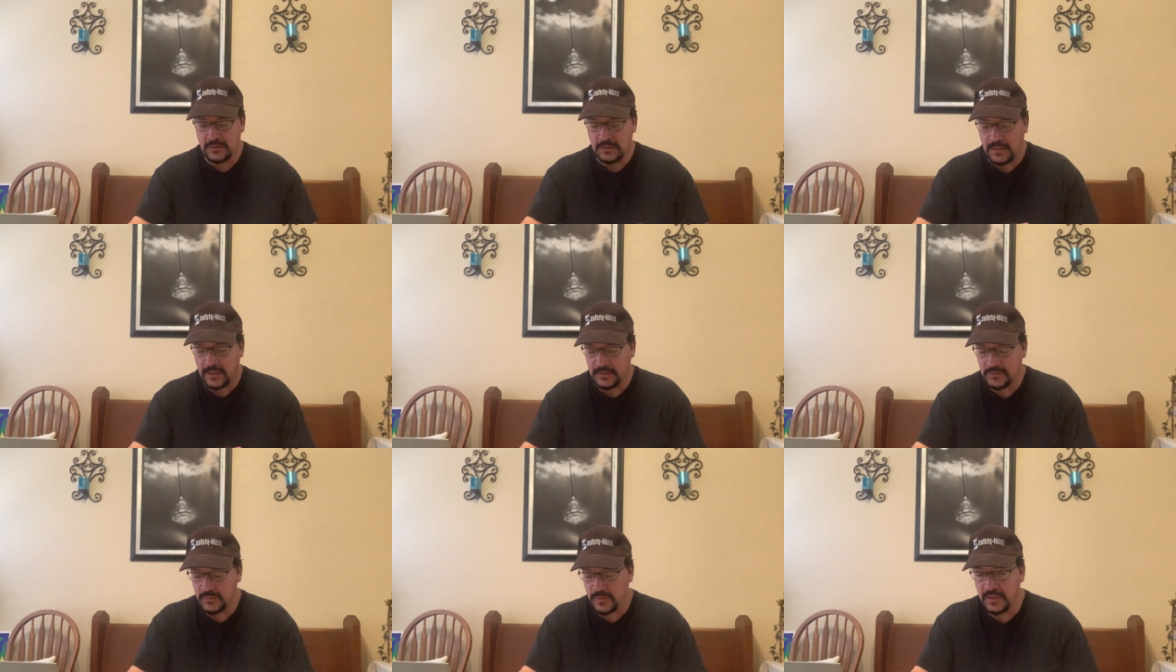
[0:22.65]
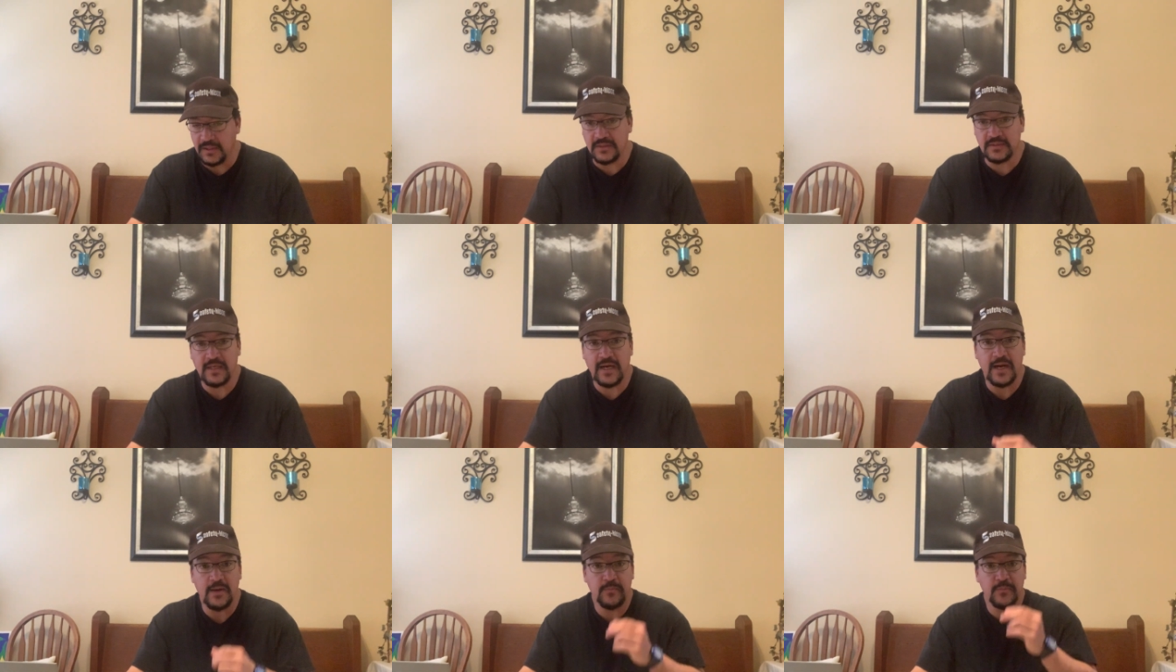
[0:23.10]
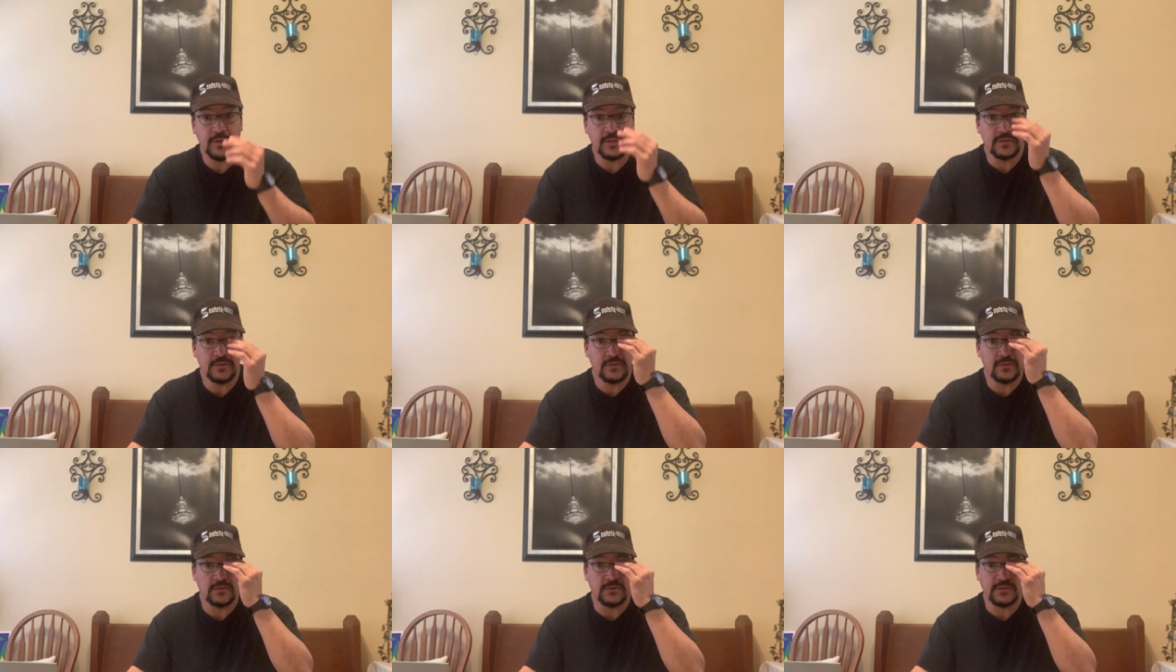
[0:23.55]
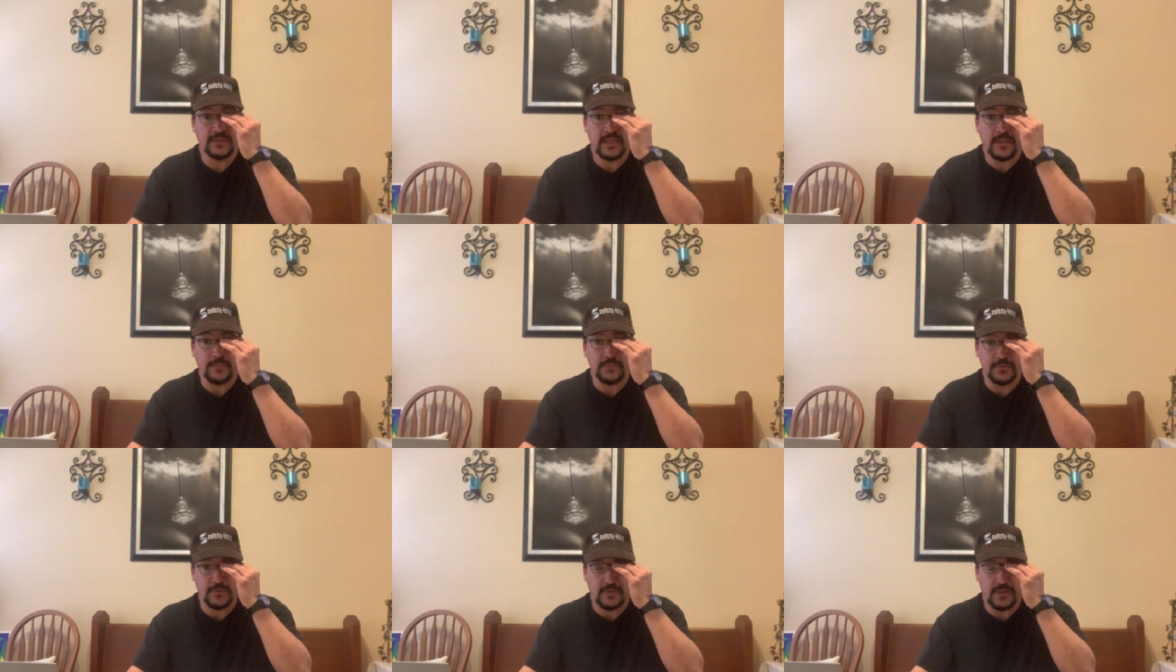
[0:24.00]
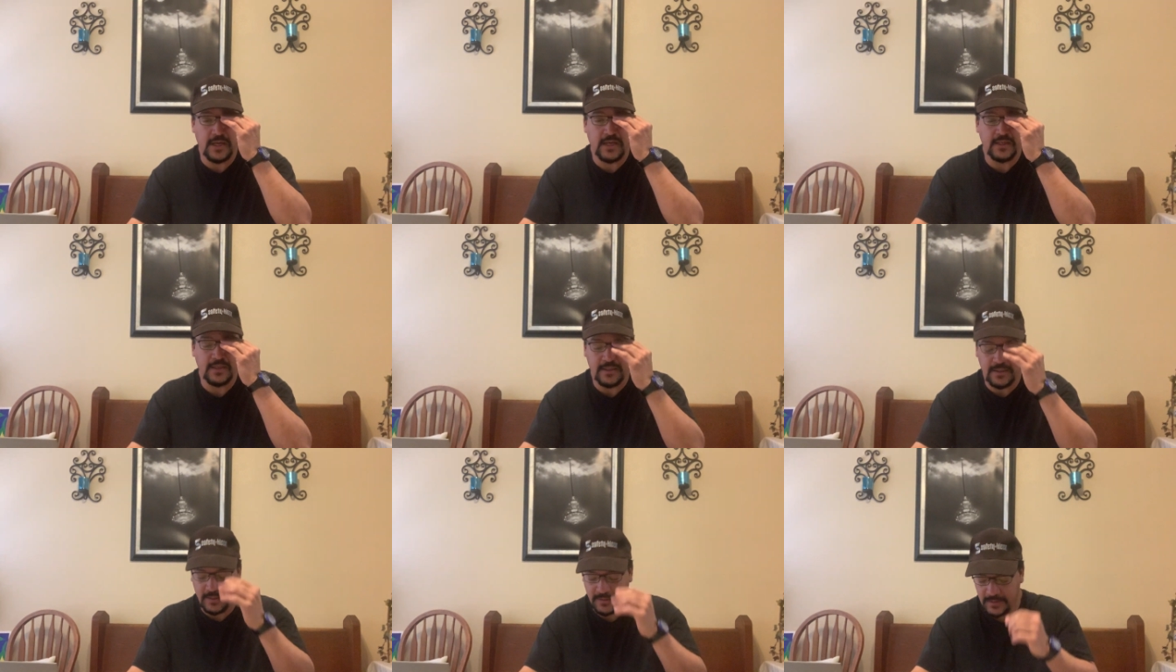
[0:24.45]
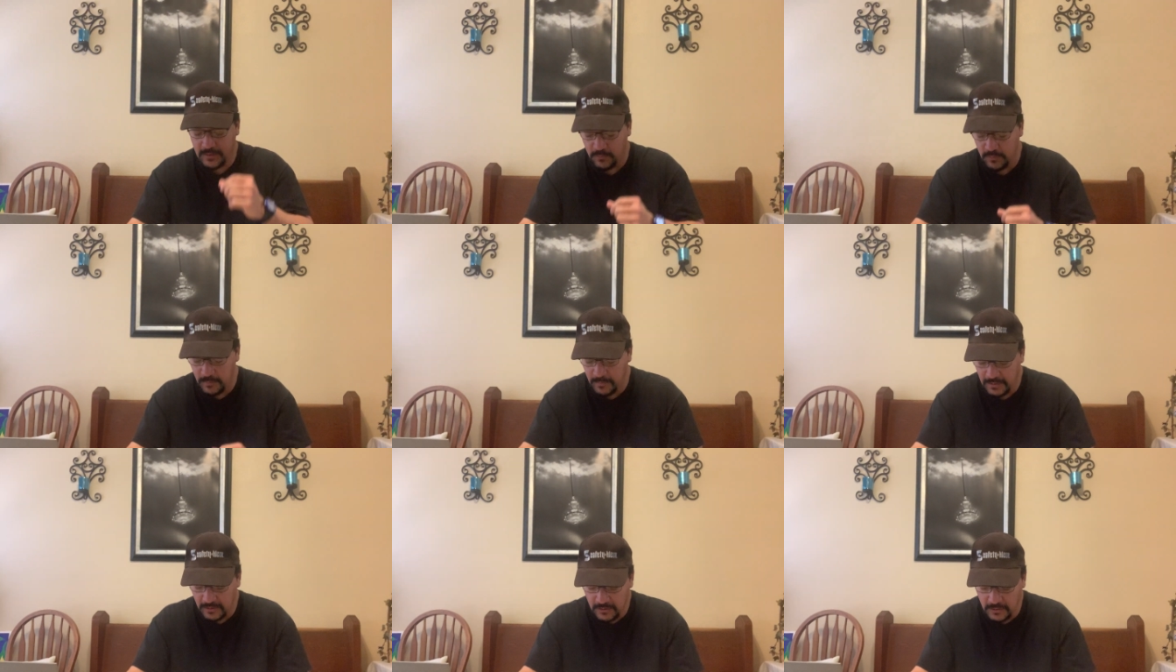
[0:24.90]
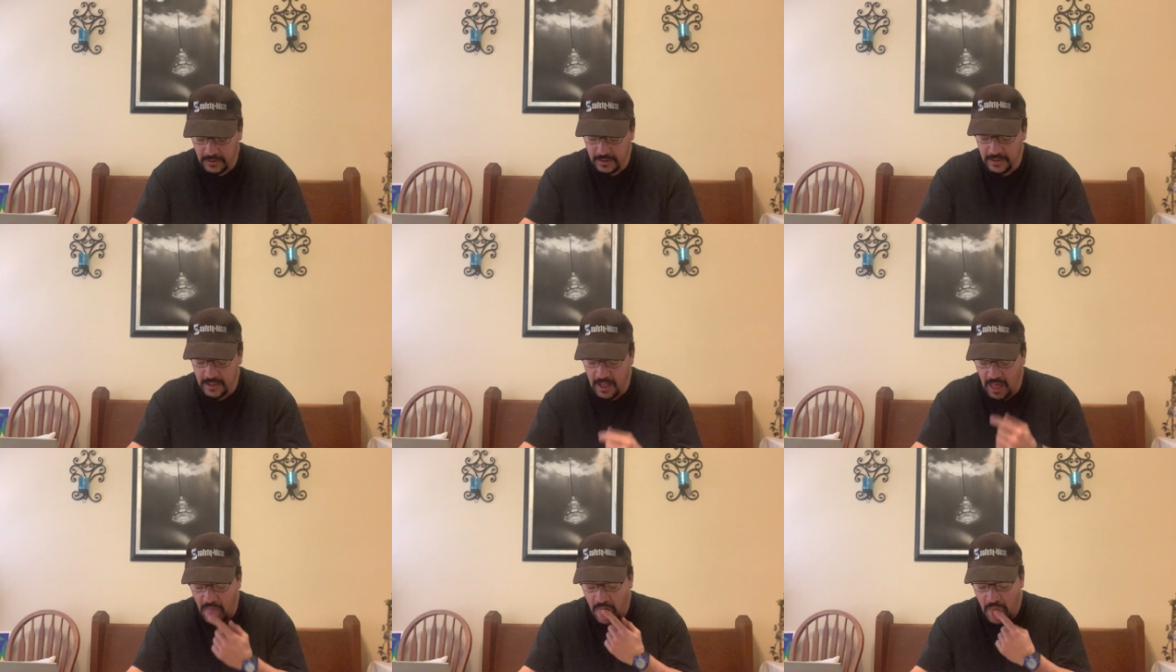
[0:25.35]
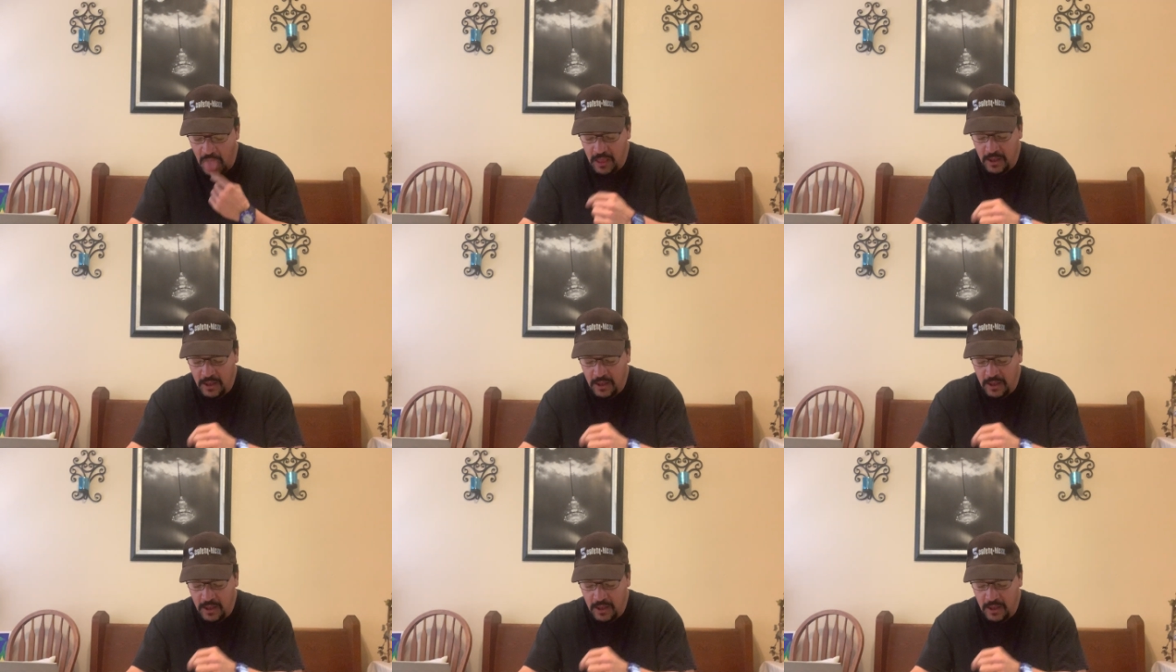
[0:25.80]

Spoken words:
as well as hybrids on chapter 90 that we'll be looking at.